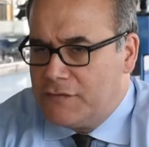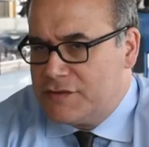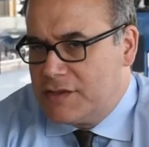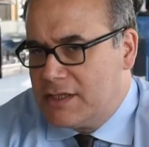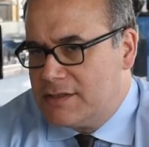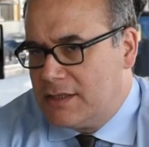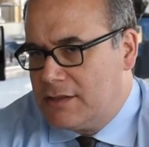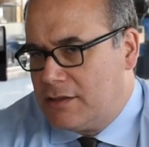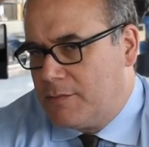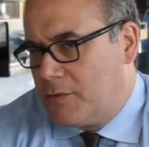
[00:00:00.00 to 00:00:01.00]
first thing is that
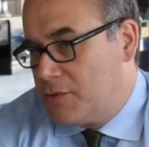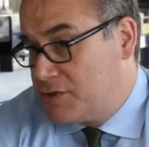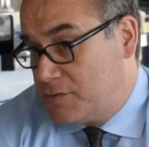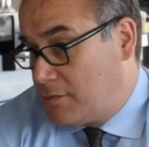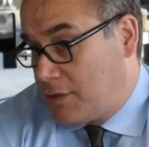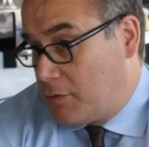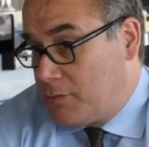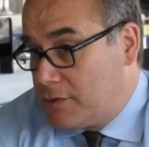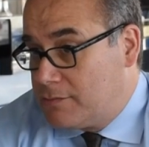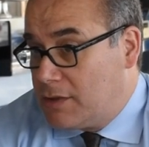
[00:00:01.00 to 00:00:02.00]
the report brings a
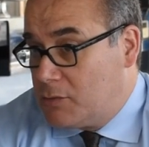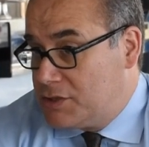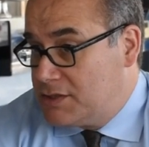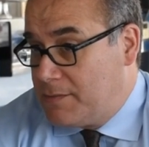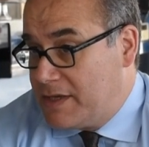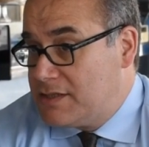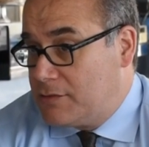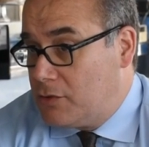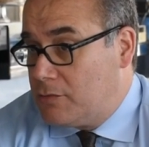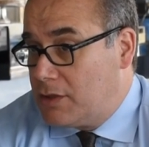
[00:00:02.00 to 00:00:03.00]
number, which is the
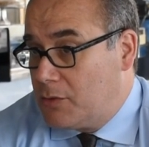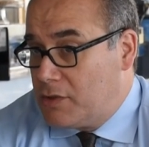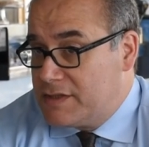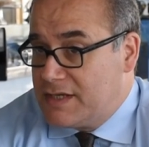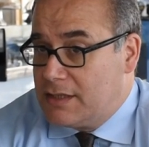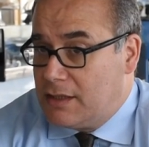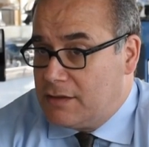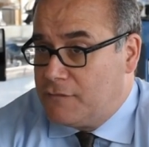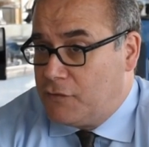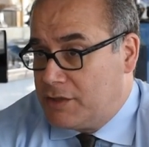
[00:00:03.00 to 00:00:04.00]
baseline number, and we are saying that
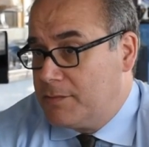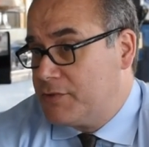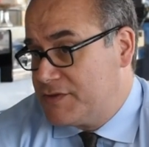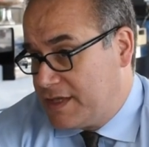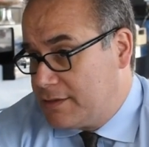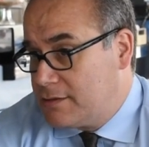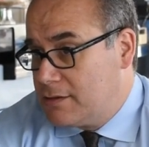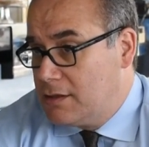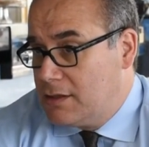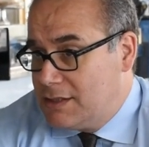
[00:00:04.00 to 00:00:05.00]
14%
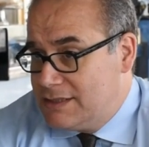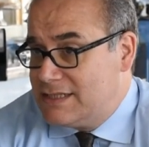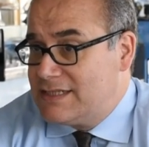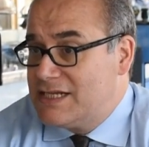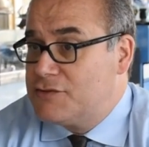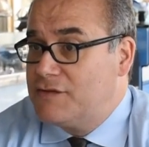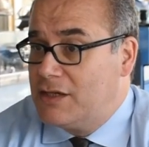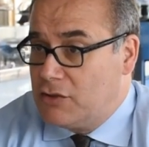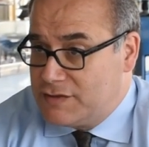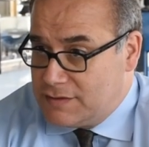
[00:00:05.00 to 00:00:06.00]
is the size of the
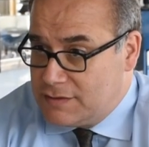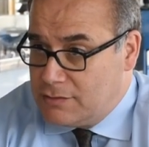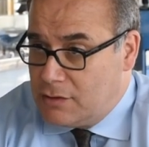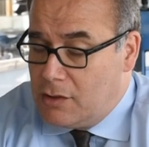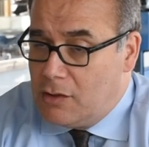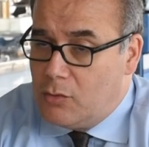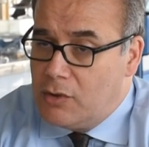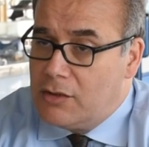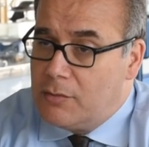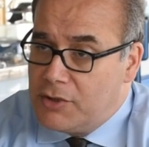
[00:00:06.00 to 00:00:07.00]
losses.
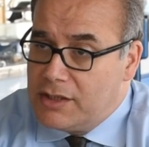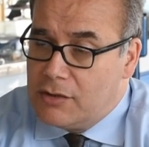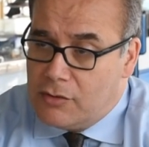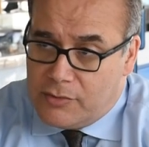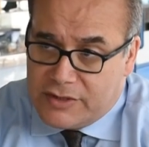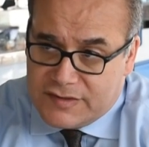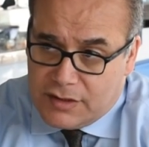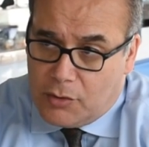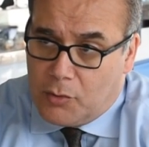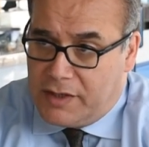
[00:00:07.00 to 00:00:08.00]
We are not bringing a number
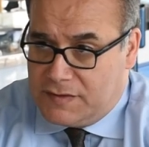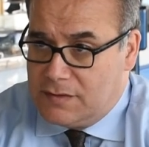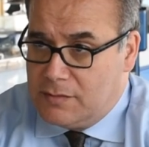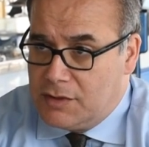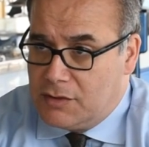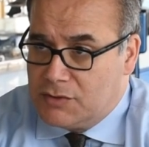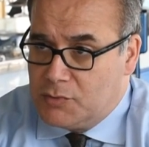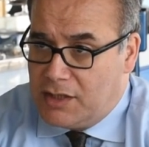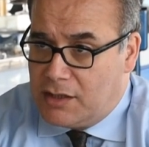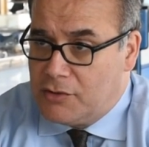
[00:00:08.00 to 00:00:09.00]
still on waste because
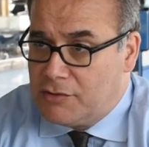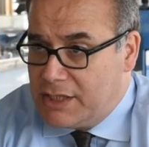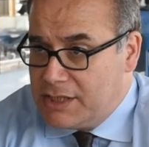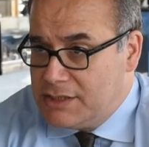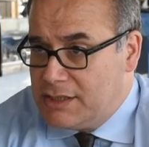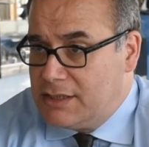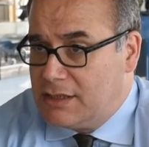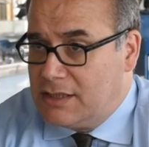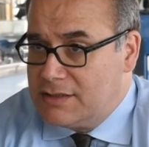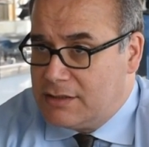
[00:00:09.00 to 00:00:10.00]
we are not ready yet,
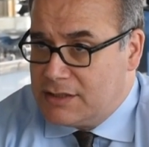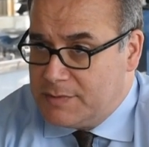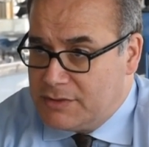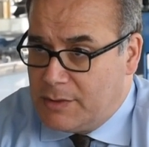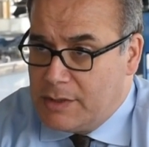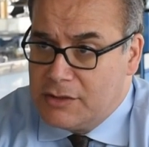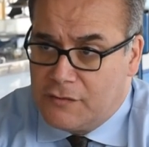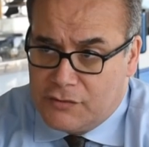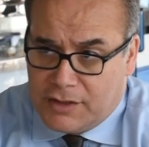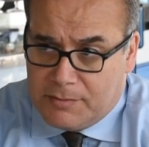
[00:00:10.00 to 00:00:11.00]
and that's a responsibility
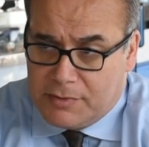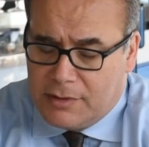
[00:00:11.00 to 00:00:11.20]
of UNEP. Can